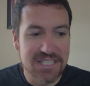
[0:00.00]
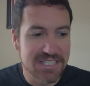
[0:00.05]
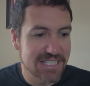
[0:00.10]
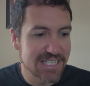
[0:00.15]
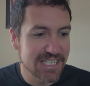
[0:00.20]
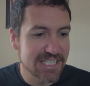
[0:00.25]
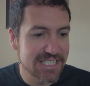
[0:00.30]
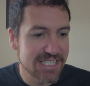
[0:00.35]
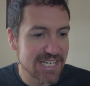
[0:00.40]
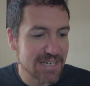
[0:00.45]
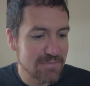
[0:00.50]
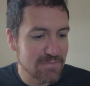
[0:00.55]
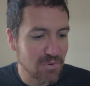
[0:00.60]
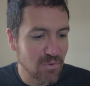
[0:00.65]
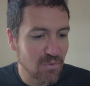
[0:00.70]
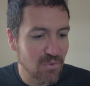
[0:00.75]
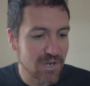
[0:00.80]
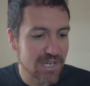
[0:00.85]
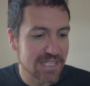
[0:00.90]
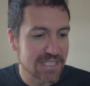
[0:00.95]
16
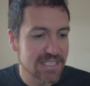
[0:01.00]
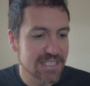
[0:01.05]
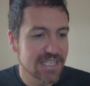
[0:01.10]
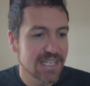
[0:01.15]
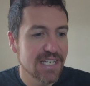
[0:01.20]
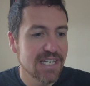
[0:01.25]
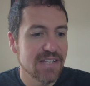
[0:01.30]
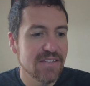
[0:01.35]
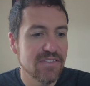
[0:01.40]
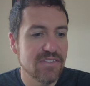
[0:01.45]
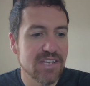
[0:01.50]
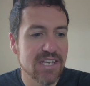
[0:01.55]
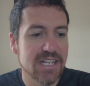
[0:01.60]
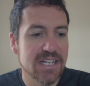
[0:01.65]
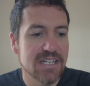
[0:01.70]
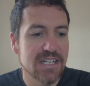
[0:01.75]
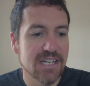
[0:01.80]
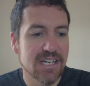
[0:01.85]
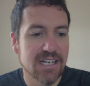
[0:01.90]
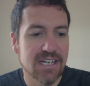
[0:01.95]
points,
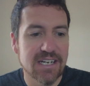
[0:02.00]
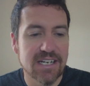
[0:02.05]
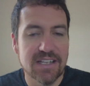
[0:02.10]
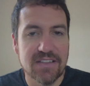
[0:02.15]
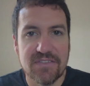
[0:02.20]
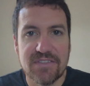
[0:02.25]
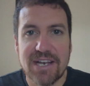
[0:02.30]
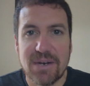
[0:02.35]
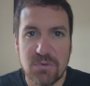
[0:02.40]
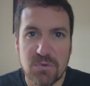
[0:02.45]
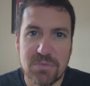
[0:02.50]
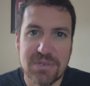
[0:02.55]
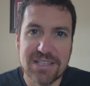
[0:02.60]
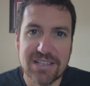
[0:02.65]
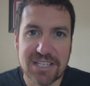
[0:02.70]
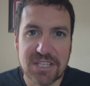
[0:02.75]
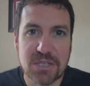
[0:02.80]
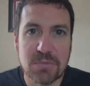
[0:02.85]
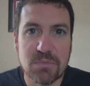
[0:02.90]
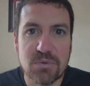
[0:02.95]
then that will be
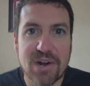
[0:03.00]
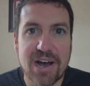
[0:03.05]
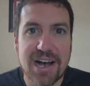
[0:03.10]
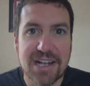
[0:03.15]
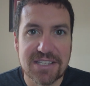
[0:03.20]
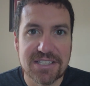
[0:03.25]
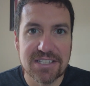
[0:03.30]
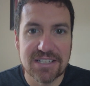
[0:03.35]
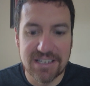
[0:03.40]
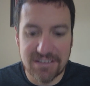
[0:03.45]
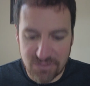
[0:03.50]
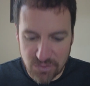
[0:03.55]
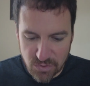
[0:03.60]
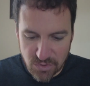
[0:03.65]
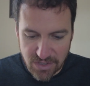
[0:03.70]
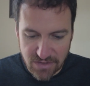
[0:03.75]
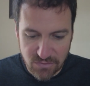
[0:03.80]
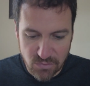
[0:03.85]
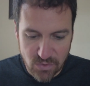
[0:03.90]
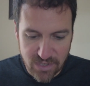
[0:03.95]
like the bronze level
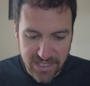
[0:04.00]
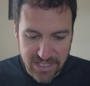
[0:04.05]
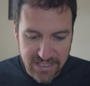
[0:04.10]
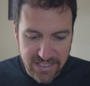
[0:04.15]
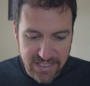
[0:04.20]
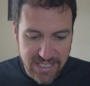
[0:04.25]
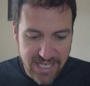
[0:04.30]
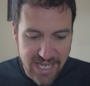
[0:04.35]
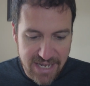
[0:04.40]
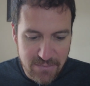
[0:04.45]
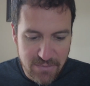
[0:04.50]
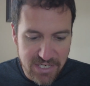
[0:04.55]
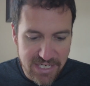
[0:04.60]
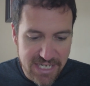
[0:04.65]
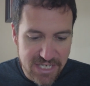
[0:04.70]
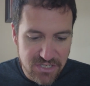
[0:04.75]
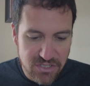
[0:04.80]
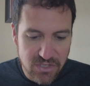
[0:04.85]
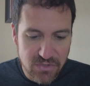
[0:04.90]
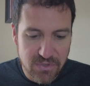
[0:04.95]
of winning the game. But
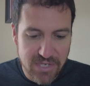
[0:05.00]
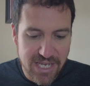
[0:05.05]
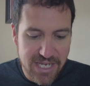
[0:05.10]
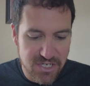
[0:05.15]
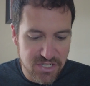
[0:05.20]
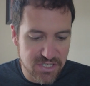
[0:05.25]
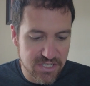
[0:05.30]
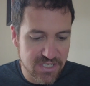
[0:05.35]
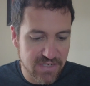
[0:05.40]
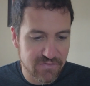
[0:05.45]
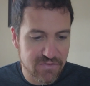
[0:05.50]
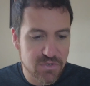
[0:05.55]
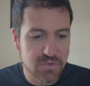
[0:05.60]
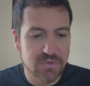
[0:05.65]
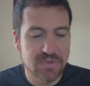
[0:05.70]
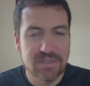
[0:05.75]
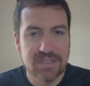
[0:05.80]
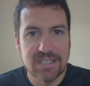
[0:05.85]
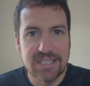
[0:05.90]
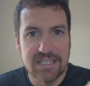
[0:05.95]
each location, if you
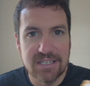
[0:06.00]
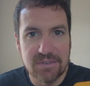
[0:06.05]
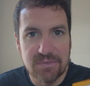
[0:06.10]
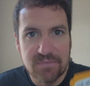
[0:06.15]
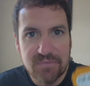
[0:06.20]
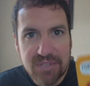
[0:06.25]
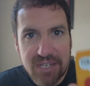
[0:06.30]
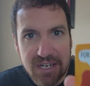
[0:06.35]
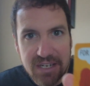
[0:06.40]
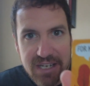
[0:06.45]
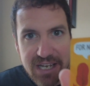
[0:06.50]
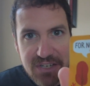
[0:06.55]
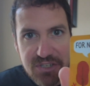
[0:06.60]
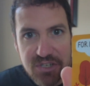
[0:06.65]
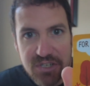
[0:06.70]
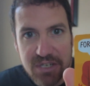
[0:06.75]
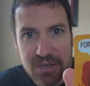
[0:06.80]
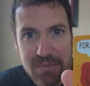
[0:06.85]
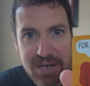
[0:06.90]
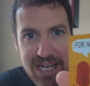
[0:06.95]
as you
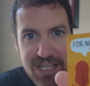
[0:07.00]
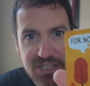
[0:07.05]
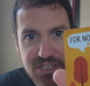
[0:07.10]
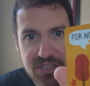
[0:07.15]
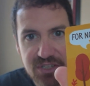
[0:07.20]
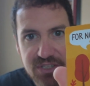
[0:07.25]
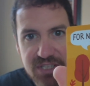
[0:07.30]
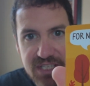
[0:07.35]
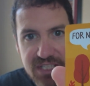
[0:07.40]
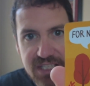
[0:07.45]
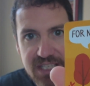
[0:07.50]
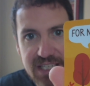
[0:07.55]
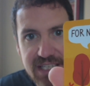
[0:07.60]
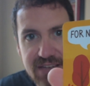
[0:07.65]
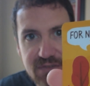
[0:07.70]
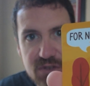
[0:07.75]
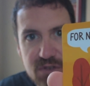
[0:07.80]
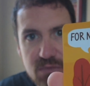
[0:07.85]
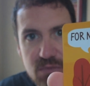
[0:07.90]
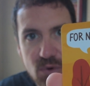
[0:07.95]
can imagine, is going to
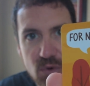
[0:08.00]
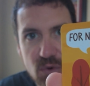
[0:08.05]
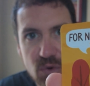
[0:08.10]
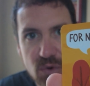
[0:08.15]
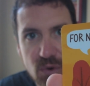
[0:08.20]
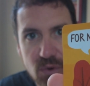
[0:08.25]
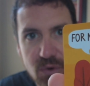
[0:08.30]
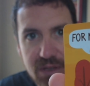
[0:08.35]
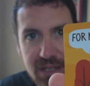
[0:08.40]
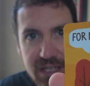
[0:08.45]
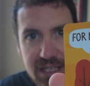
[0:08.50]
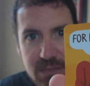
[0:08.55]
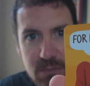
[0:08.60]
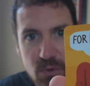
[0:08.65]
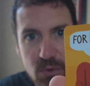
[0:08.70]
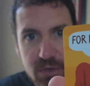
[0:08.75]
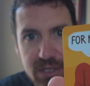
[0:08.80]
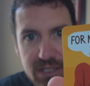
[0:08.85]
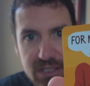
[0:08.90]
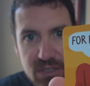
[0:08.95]
give you more or less
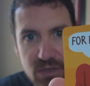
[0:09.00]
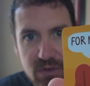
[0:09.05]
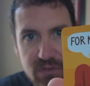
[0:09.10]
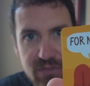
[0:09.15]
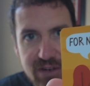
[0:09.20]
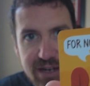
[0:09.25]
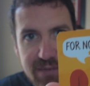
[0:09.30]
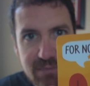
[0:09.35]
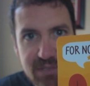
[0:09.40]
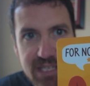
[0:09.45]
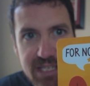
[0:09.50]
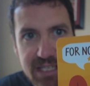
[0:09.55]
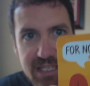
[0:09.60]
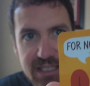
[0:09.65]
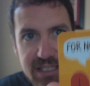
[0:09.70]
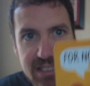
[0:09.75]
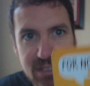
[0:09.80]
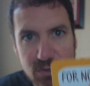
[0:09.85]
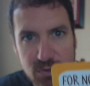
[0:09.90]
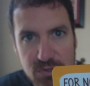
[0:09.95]
points. So if I'm getting
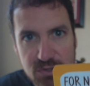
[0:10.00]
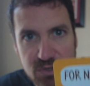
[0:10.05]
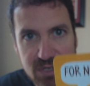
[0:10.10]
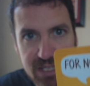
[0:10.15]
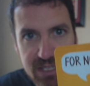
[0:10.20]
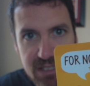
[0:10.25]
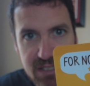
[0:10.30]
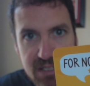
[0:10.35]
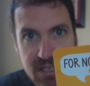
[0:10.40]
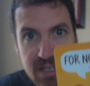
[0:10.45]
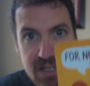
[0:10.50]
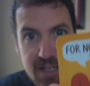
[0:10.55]
0 tricks